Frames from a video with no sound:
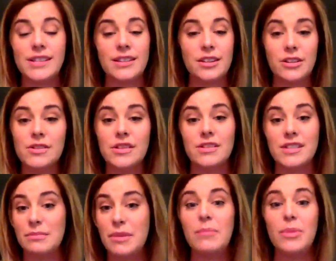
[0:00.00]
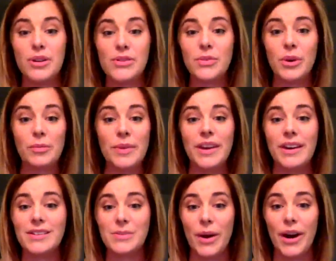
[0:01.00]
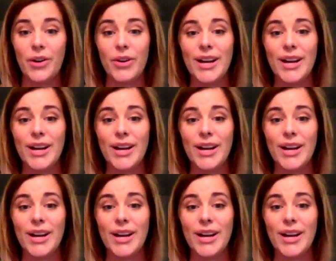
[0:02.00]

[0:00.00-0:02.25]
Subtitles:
and users and members will be as well.